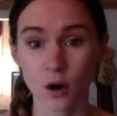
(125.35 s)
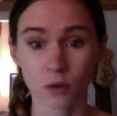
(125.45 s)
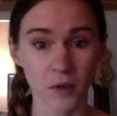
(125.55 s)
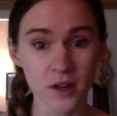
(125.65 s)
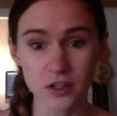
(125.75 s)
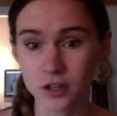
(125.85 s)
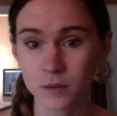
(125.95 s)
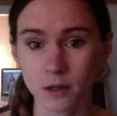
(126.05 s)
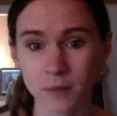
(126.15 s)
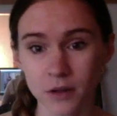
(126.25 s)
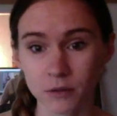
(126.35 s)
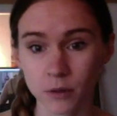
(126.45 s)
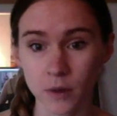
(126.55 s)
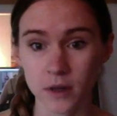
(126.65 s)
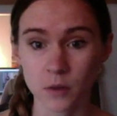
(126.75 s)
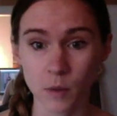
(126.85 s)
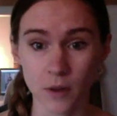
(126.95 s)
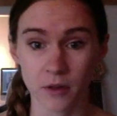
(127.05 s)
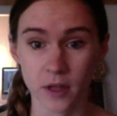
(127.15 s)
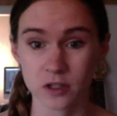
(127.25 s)
Relationships are being ruined, whether
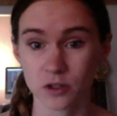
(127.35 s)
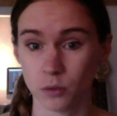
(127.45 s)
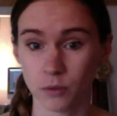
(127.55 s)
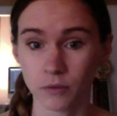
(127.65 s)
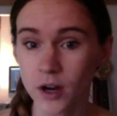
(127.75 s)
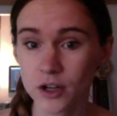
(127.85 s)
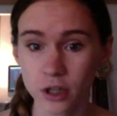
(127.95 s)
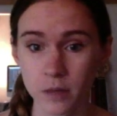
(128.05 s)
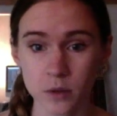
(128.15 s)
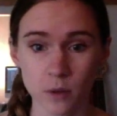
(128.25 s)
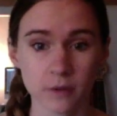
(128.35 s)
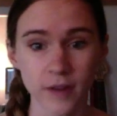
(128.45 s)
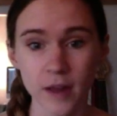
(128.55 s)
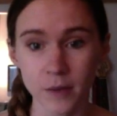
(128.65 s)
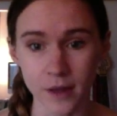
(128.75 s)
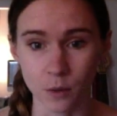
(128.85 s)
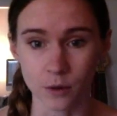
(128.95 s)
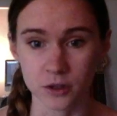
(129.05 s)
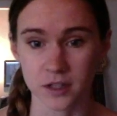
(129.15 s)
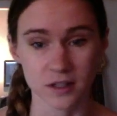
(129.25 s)
that's through friendships or family or
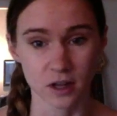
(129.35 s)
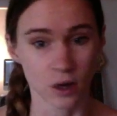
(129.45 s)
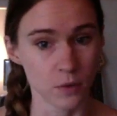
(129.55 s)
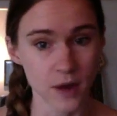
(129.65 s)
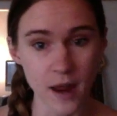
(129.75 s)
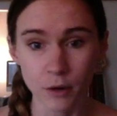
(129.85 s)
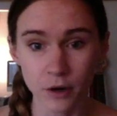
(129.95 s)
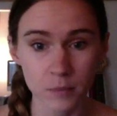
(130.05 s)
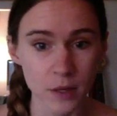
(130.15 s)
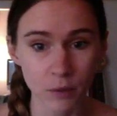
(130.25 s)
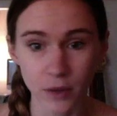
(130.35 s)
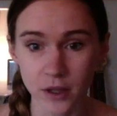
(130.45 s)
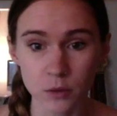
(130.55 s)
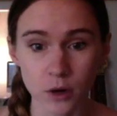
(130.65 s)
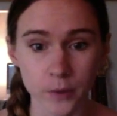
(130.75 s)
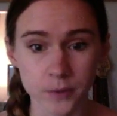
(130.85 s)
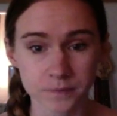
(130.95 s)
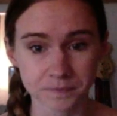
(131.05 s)
just, neighborhood people that you know.